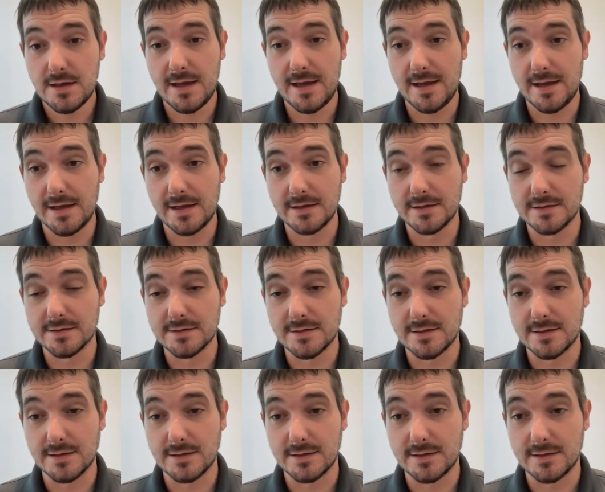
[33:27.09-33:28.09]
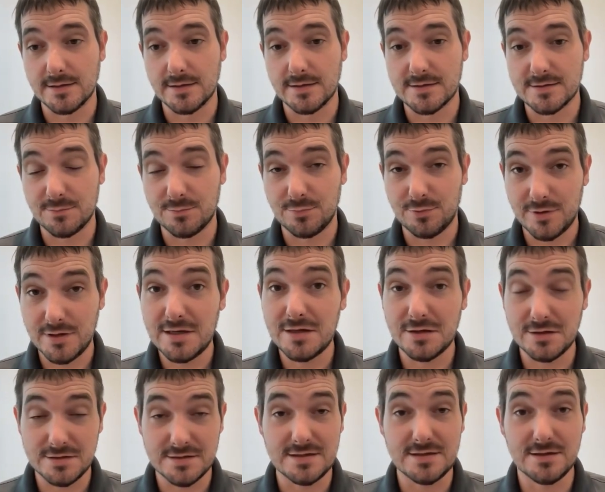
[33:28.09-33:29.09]
And it's a pretty
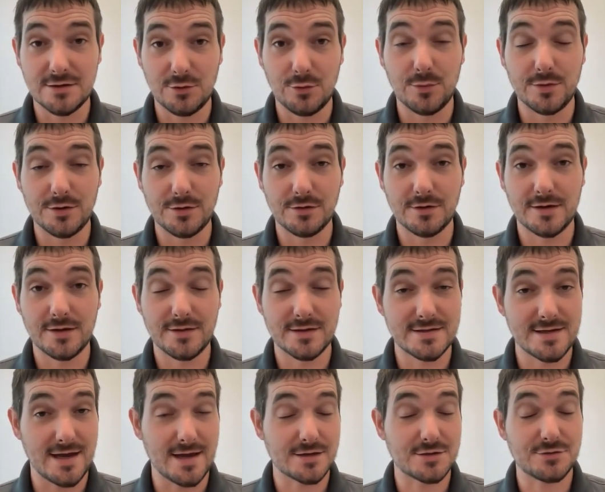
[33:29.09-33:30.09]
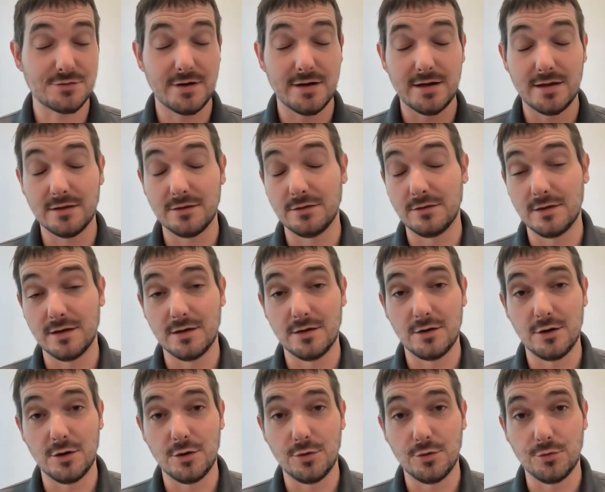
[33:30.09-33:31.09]
good deal when you look at the tax rate
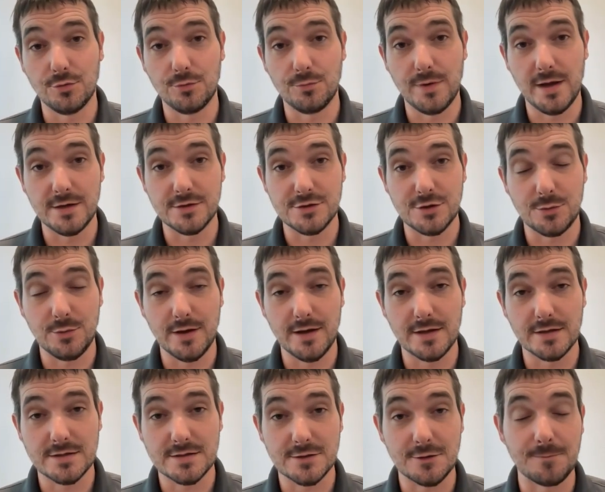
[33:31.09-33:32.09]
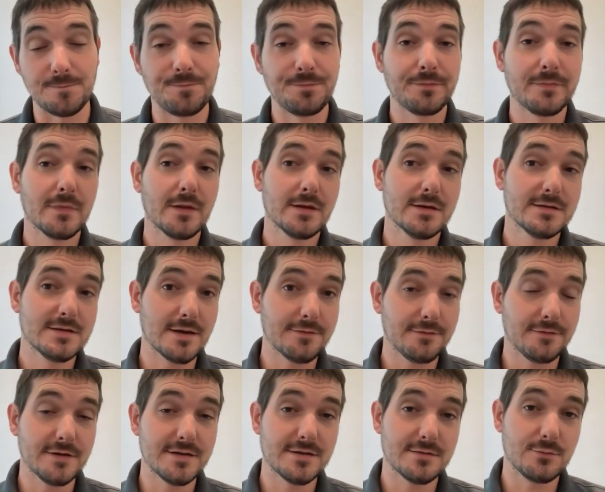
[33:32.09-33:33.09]
and no HOA. So
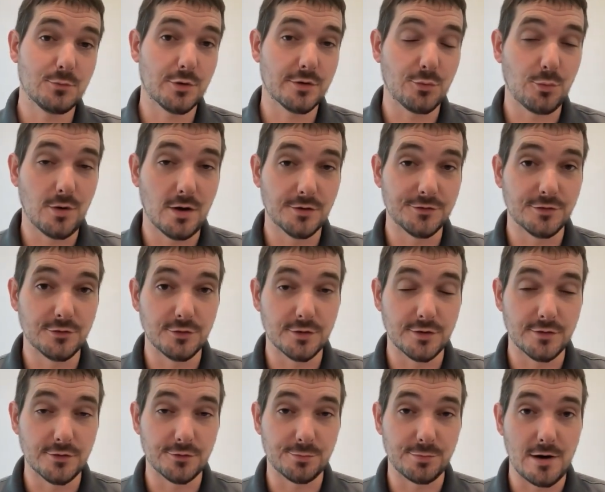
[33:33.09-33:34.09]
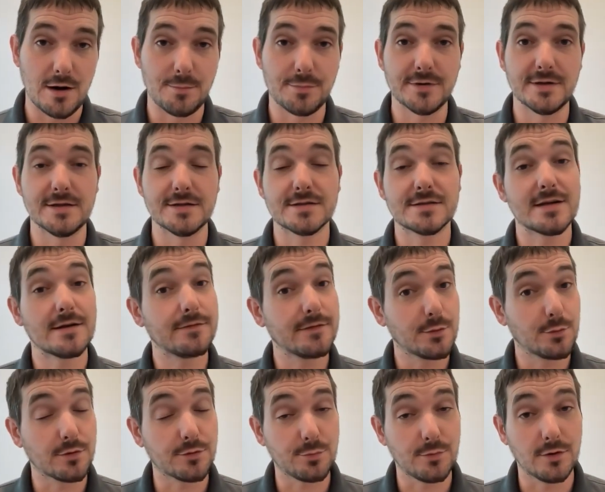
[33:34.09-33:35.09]
definitely worthwhile to look at those properties.
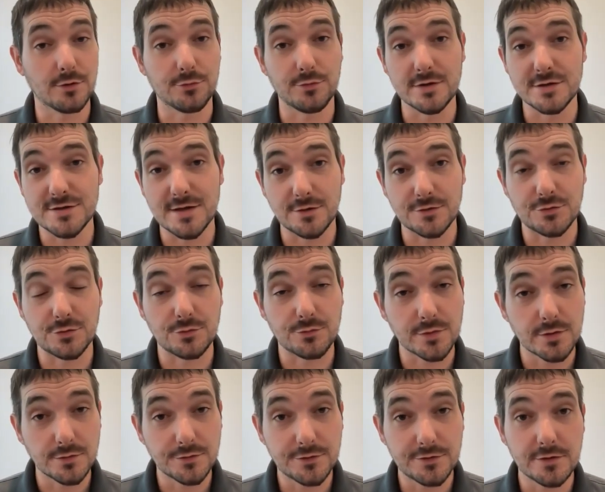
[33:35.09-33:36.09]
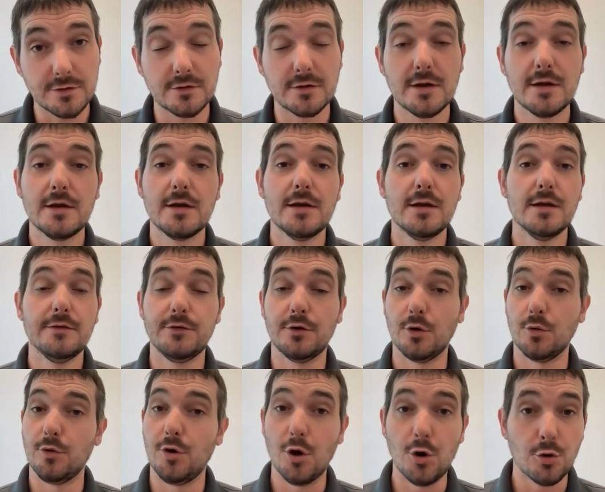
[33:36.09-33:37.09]
Definitely worthwhile to reach out to a realtor. If you
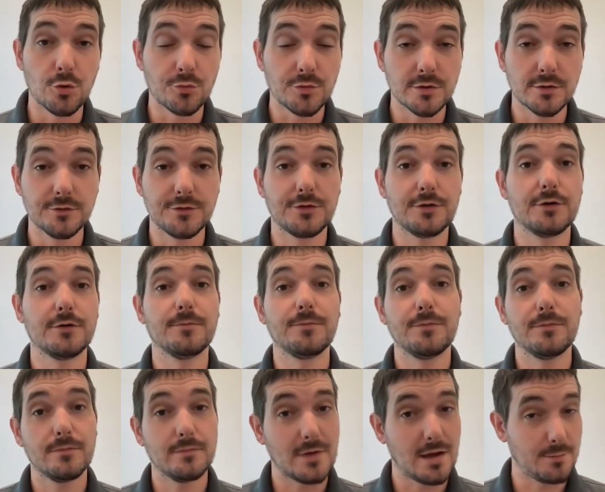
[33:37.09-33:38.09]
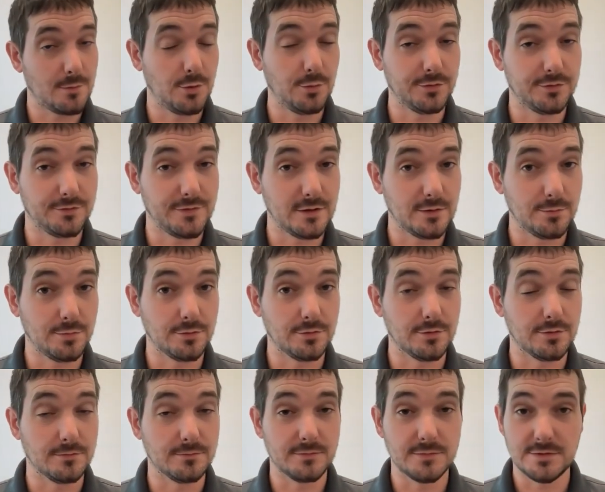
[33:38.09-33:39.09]
don't know a realtor, I'm always available
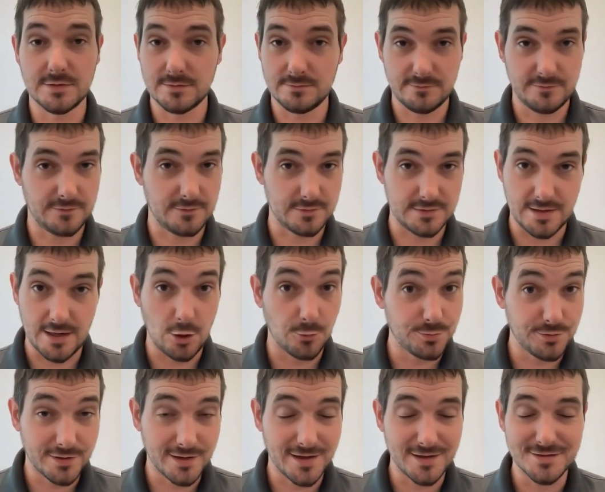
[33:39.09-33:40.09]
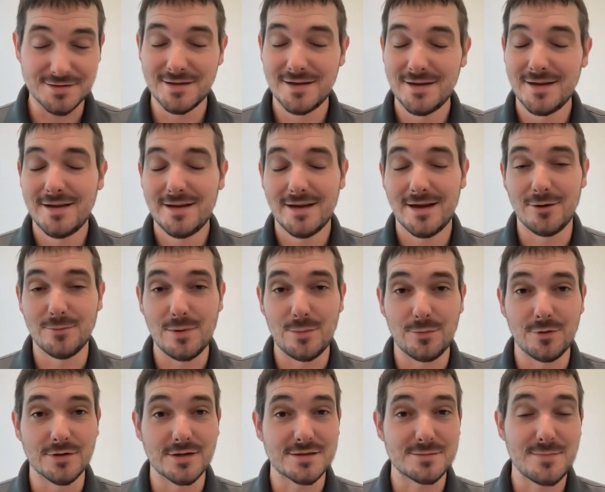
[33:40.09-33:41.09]
to help you guys.
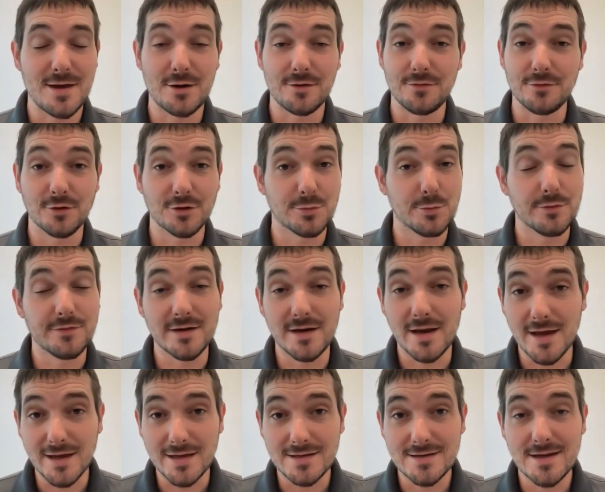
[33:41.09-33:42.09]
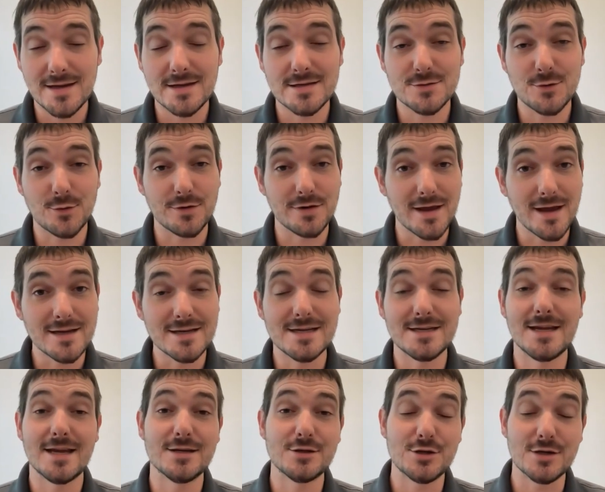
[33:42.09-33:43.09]
Remember, it doesn't matter if you're looking to move in 9 days or
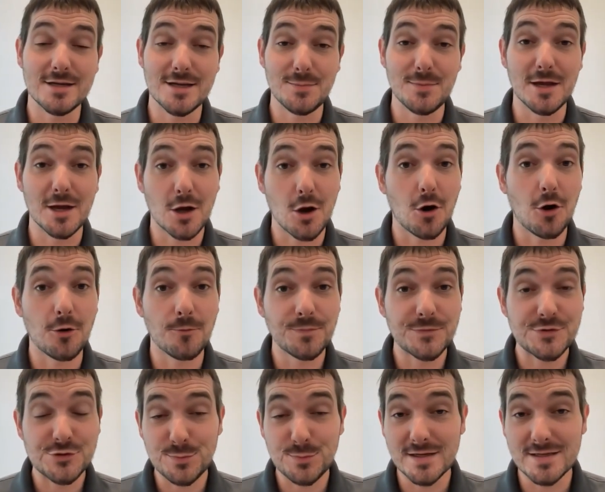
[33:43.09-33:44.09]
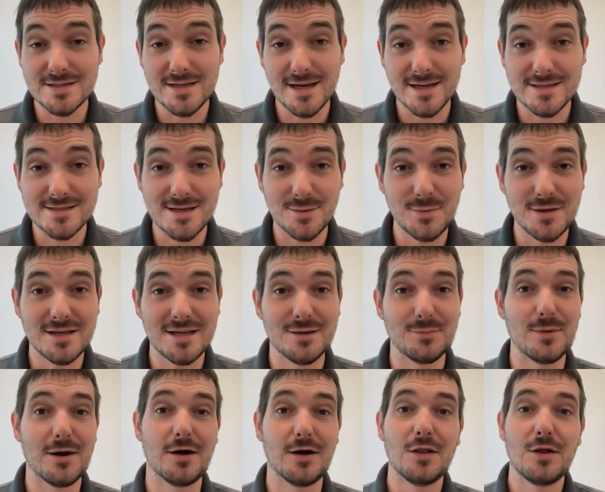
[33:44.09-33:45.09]
90 days. You can give me a call, shoot me a text, send me an
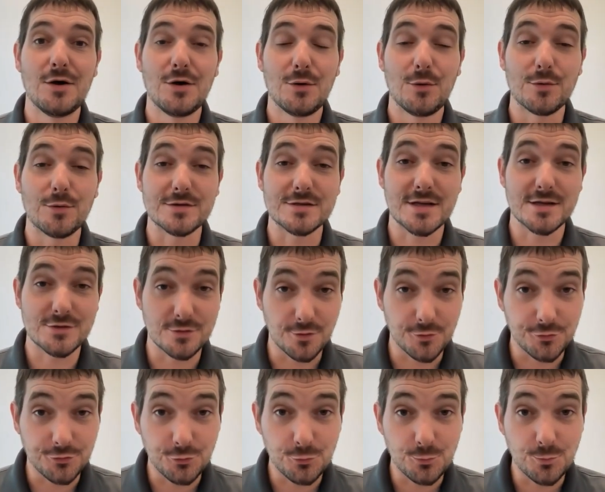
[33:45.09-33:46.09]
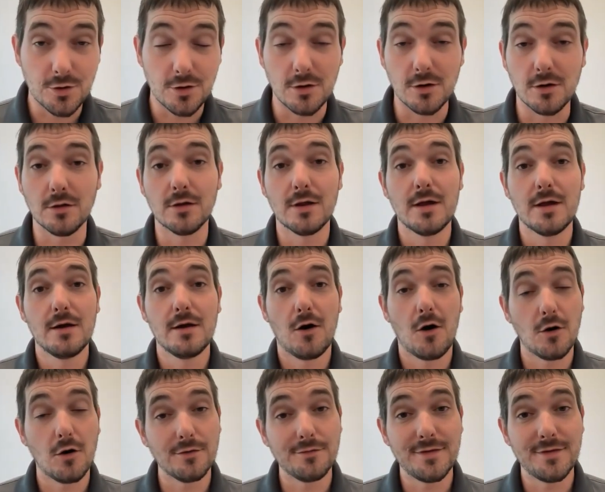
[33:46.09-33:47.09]
email, or schedule a Zoom call.
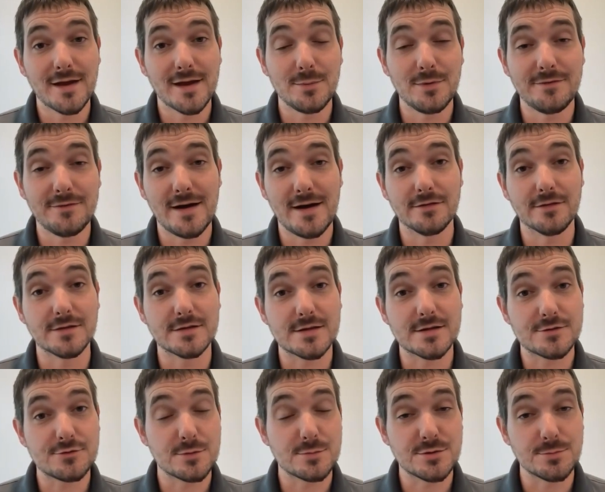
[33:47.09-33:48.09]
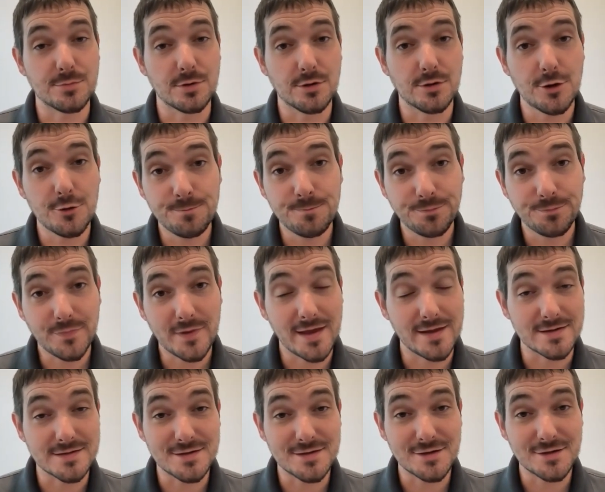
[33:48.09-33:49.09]
All of that can be found in the description below.
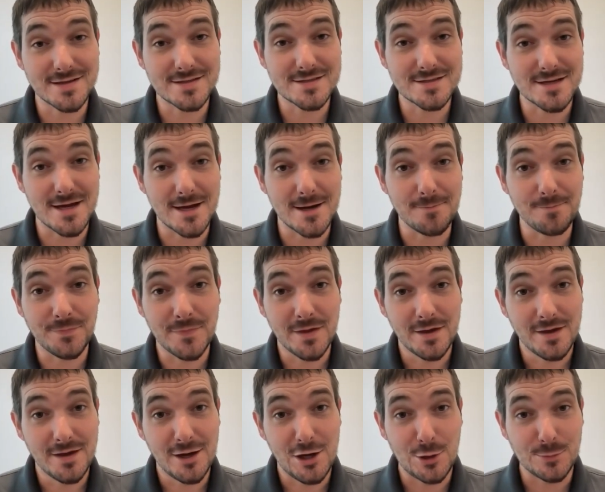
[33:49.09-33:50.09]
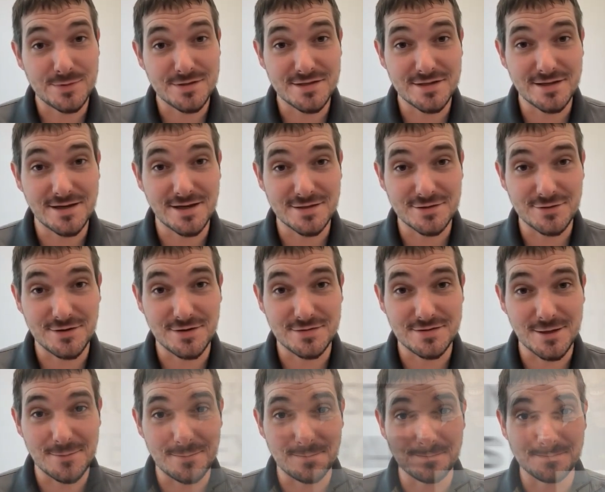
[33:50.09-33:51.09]
And until next time, I hope to see you guys around
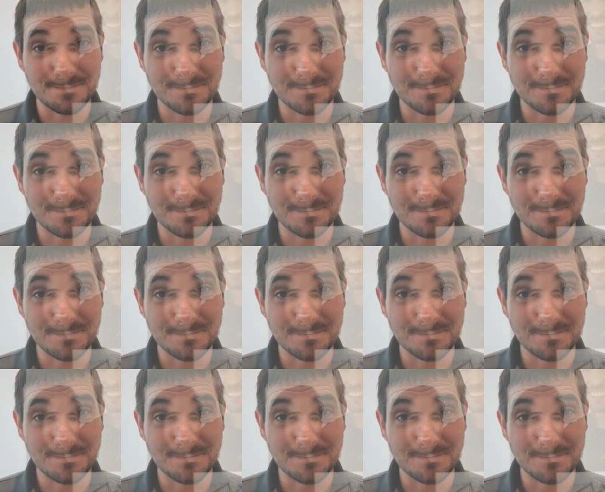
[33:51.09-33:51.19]
town.